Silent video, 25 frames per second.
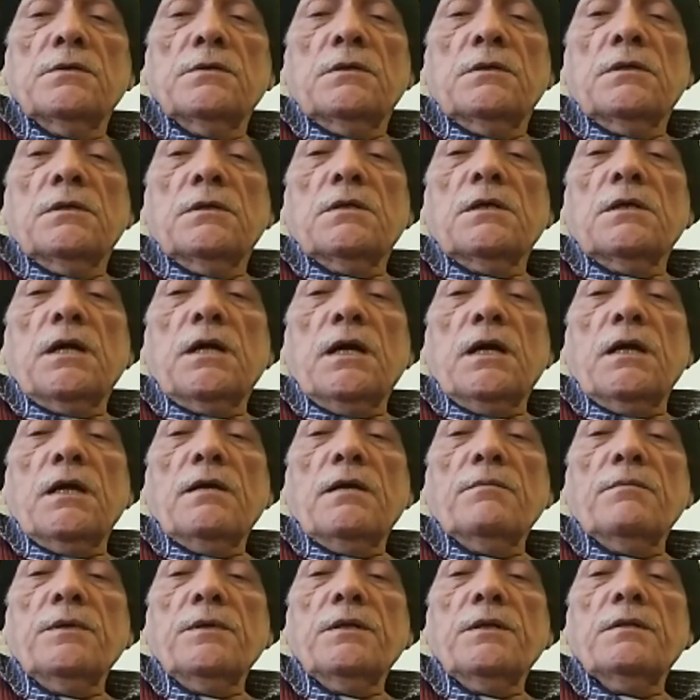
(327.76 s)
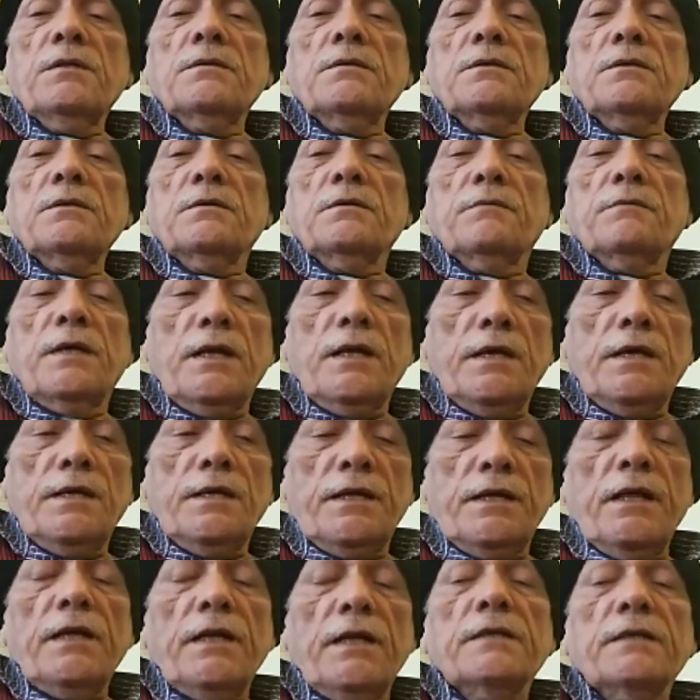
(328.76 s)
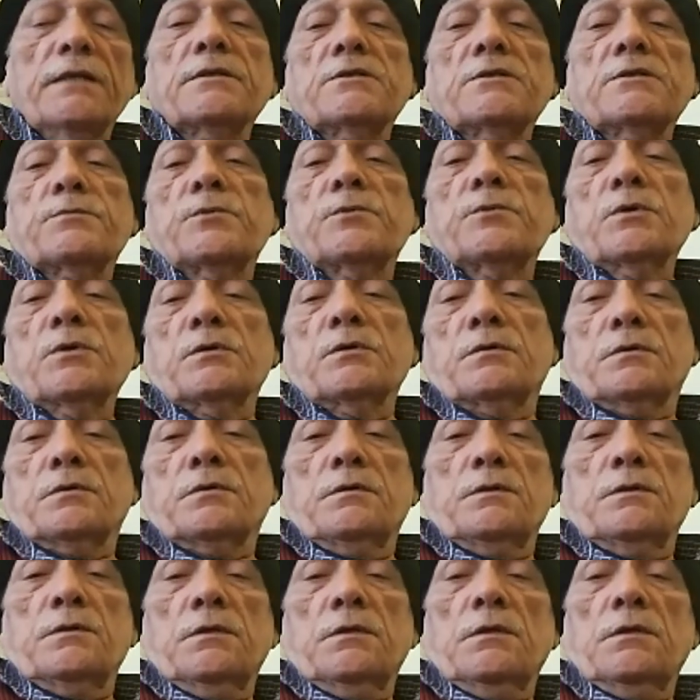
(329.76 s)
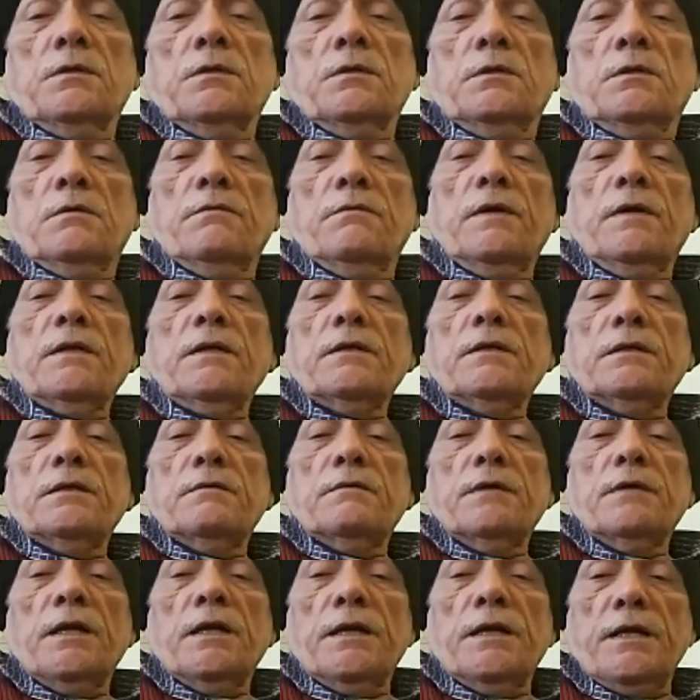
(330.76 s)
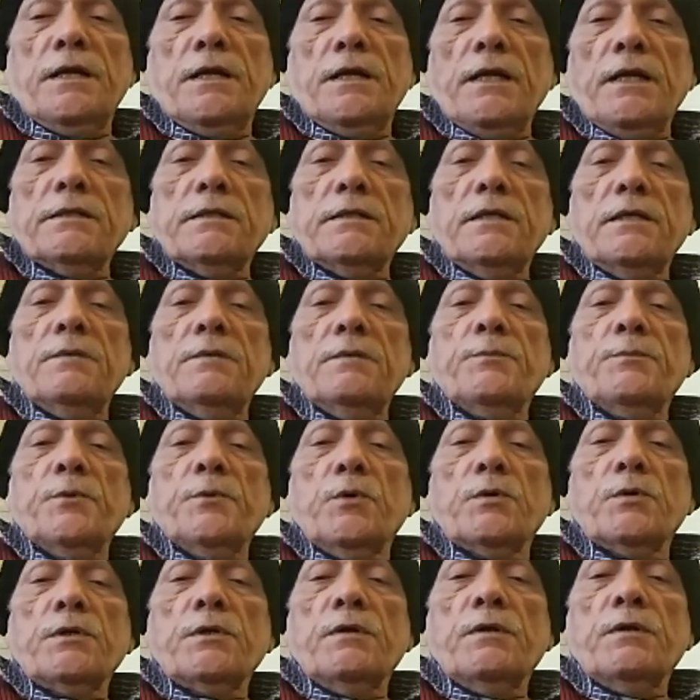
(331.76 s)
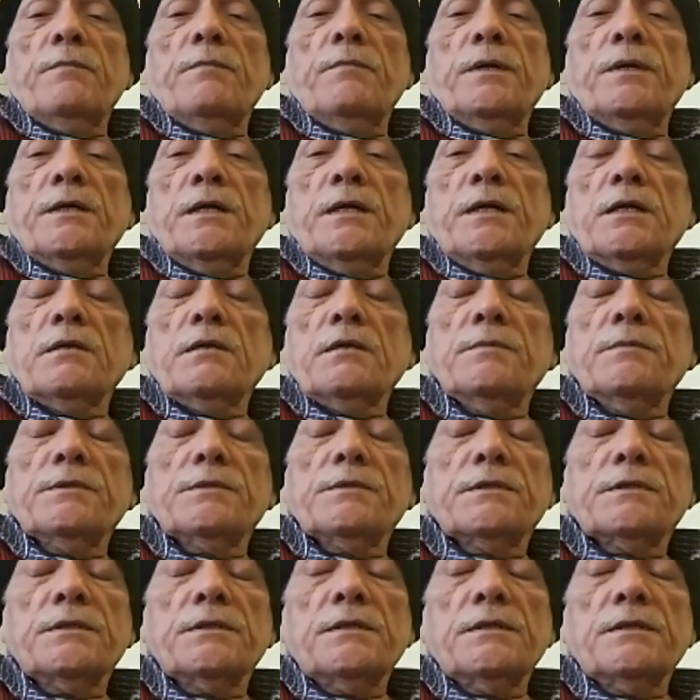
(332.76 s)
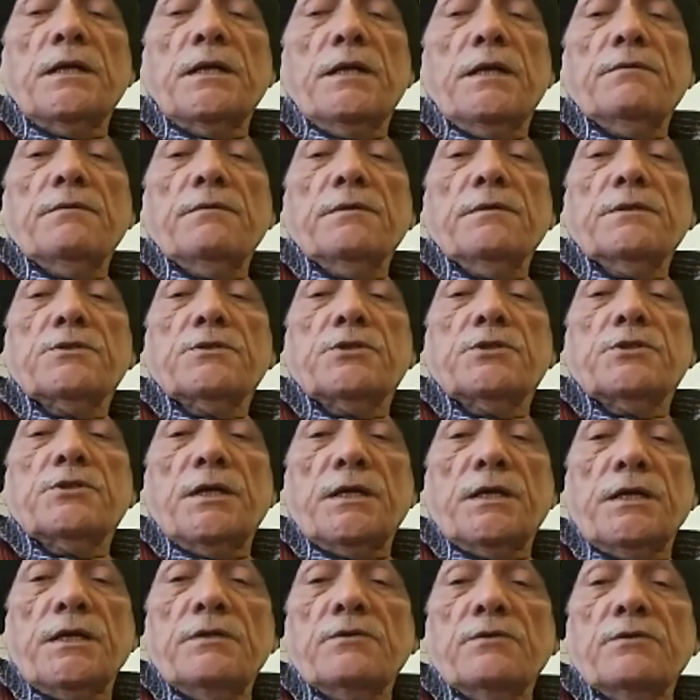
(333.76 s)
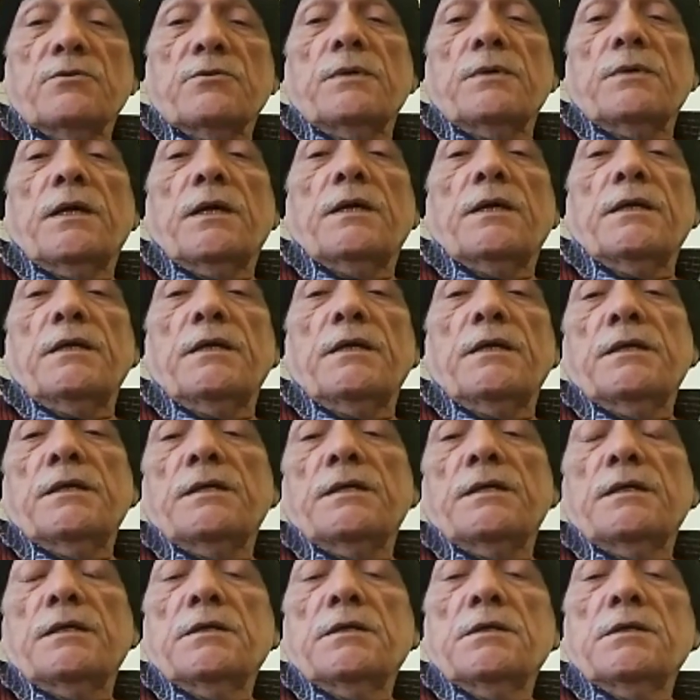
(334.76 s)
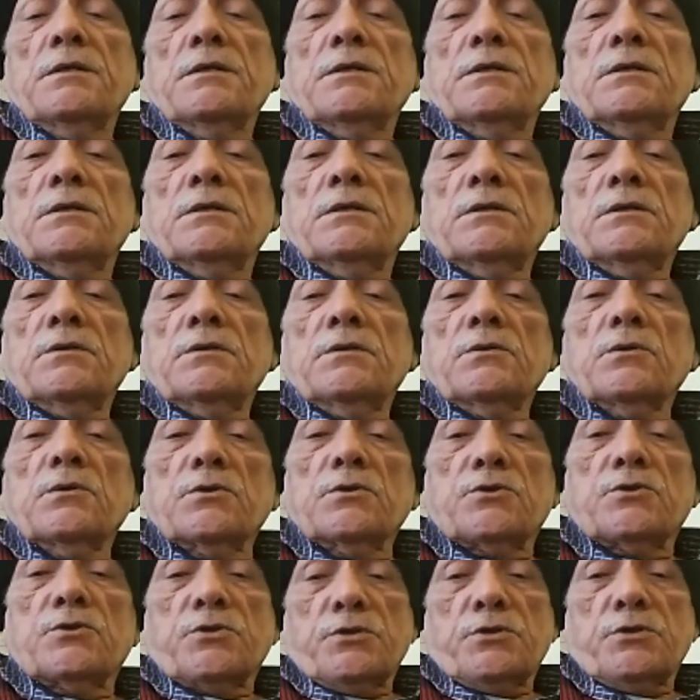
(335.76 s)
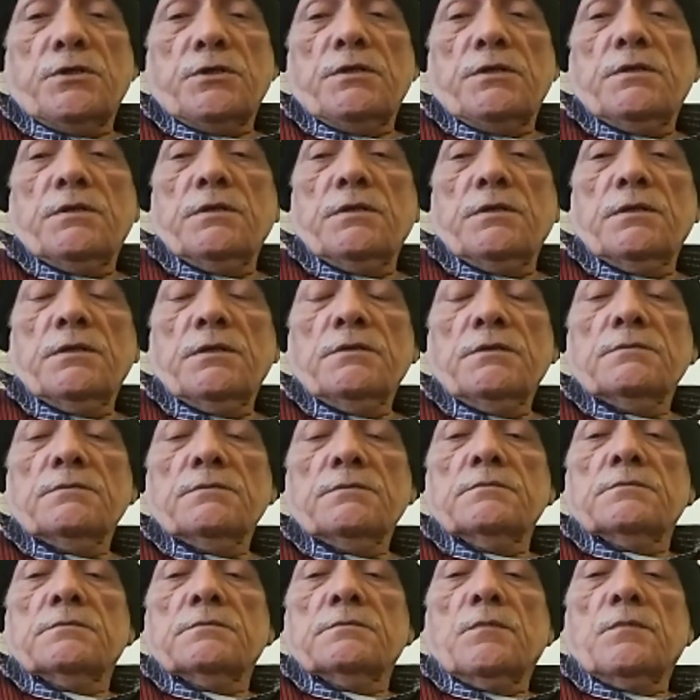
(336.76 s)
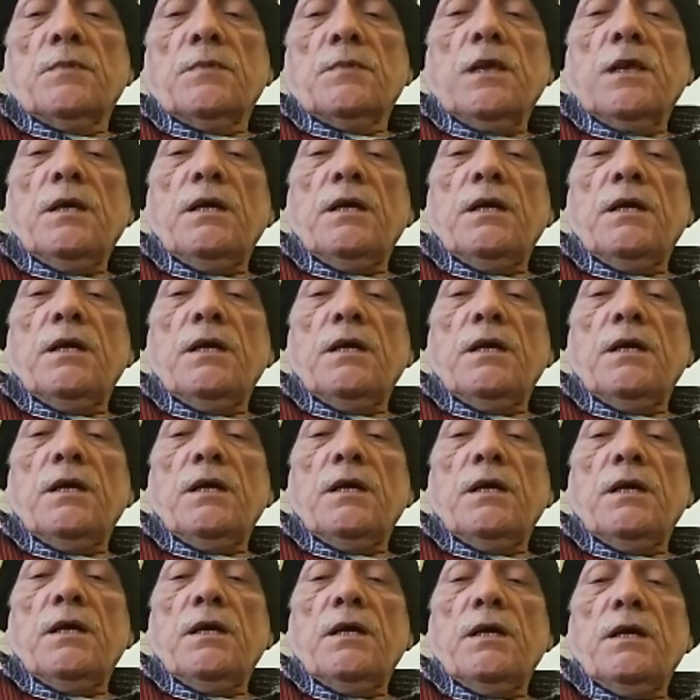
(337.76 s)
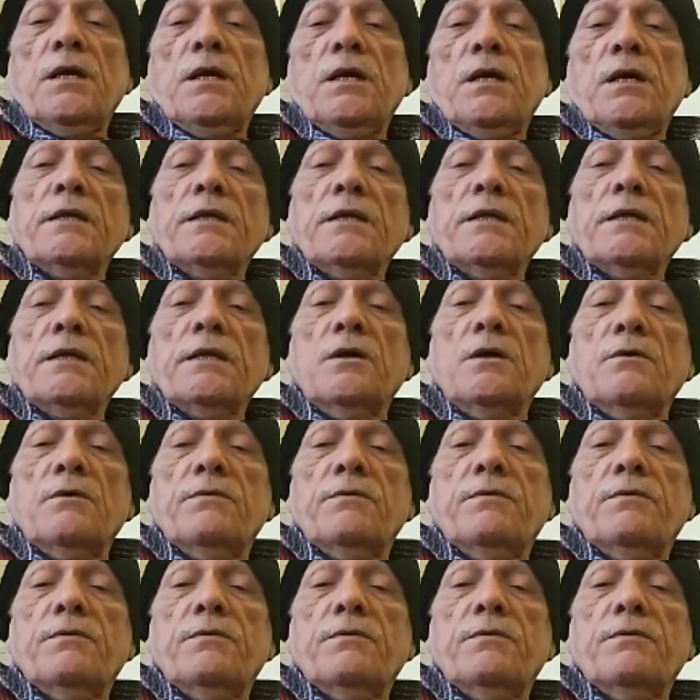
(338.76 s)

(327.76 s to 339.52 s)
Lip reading: I have been, when I read this book, when I read the report of Mandal Commission, I was shaken to my roots. That what kind